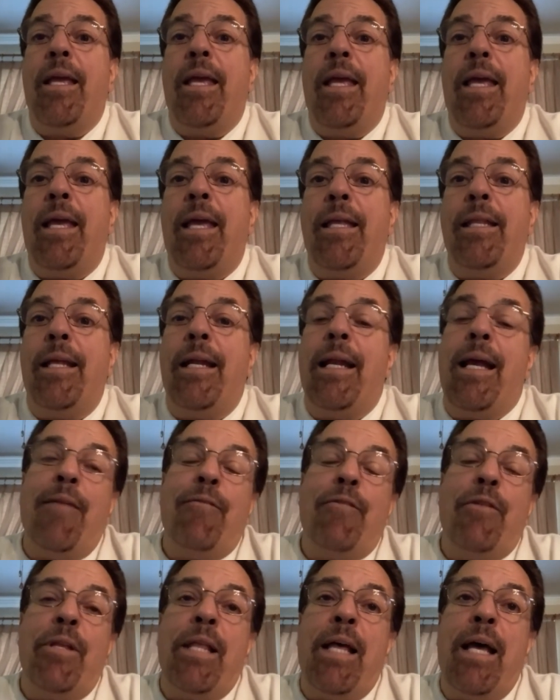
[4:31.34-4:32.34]
And then
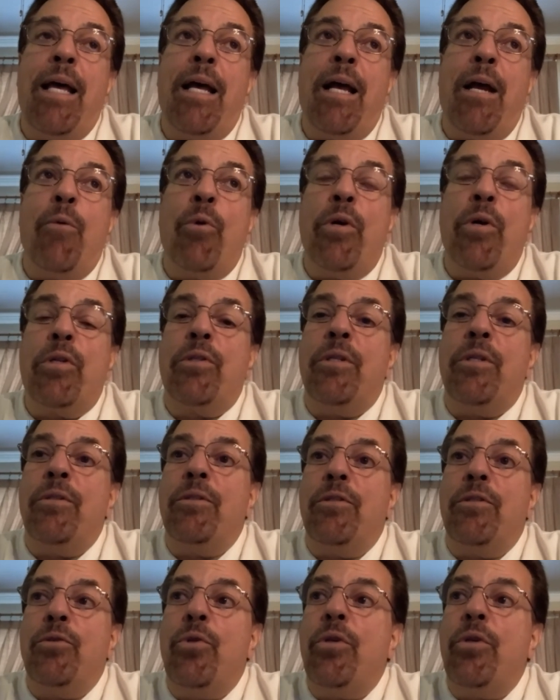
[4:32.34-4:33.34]
after that, I worked
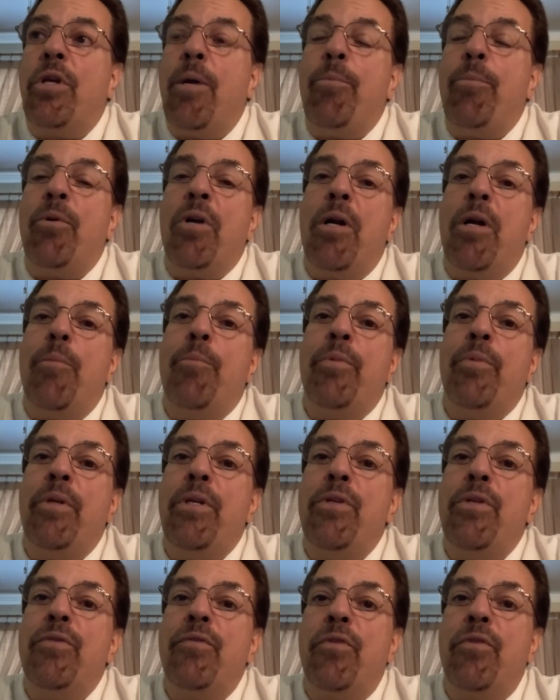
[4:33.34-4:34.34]
in two couple
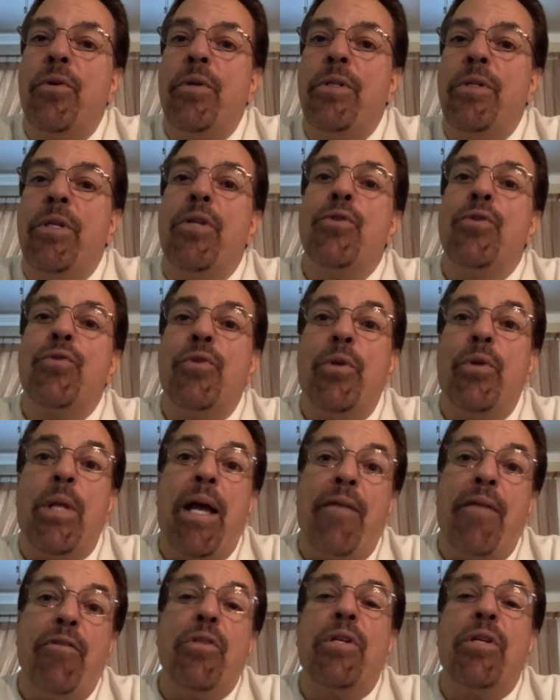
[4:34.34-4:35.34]
companies for industrial
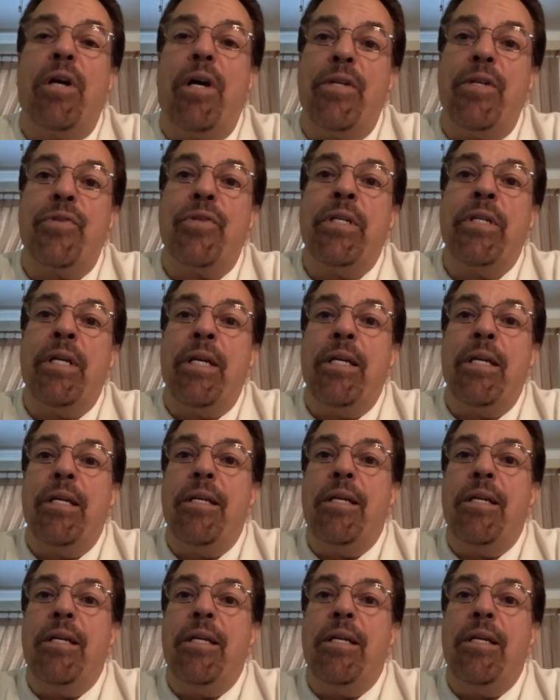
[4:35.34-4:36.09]
advertising.